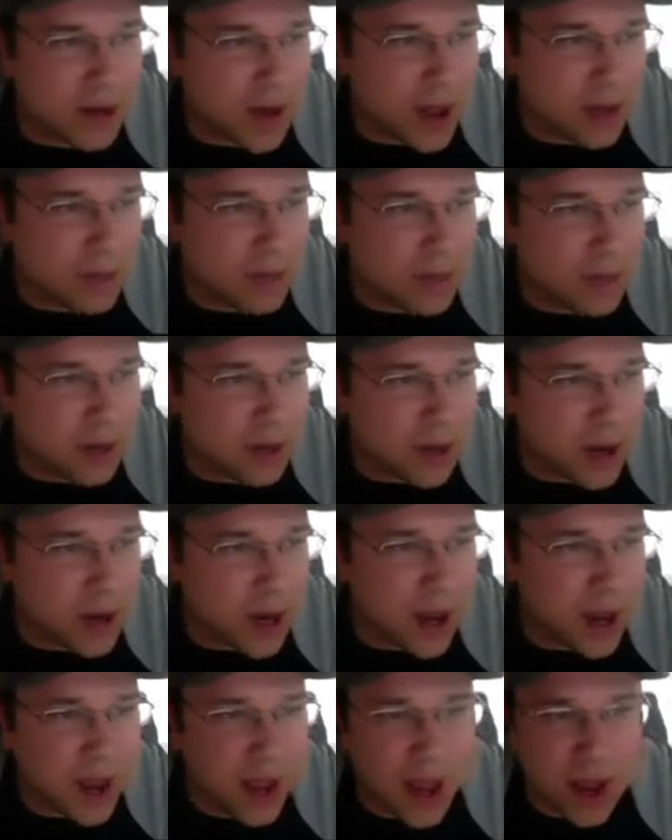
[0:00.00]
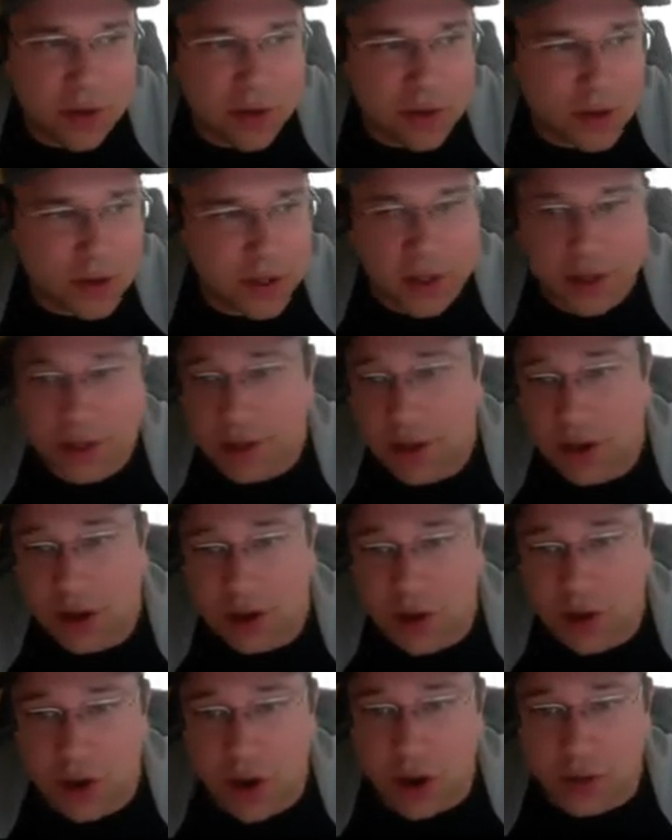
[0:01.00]
Evan Fournier out,
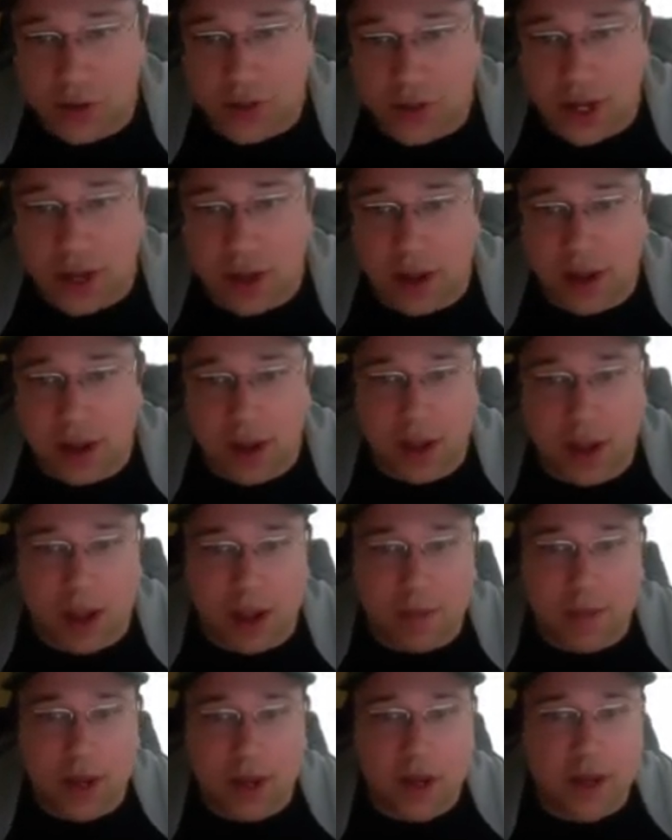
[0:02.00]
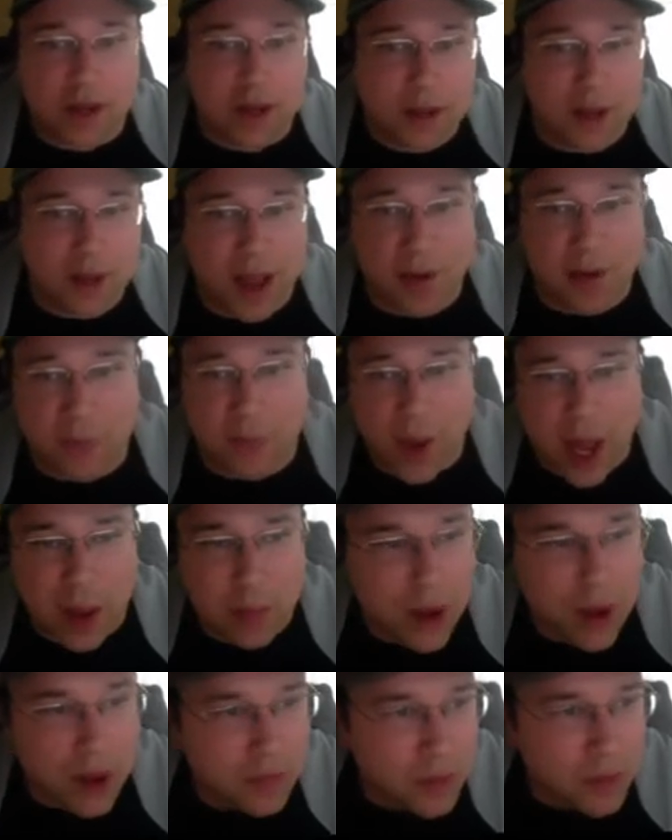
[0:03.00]
who knows? He might have
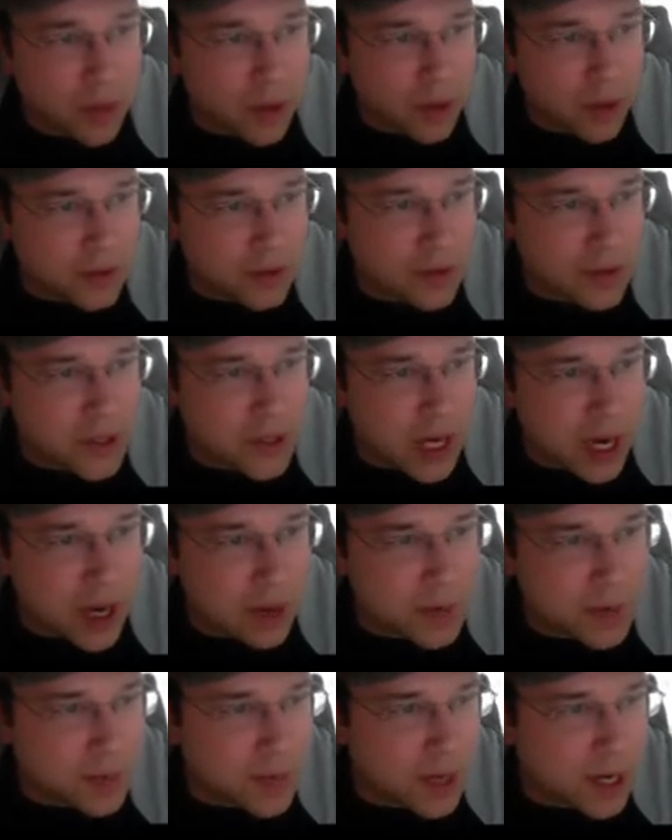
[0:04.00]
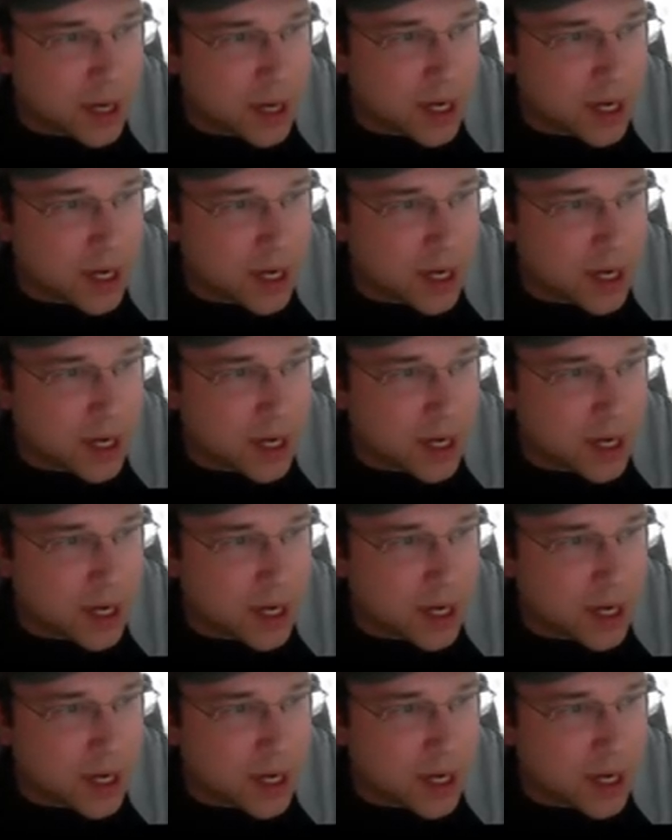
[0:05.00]
pop off for one of those huge games.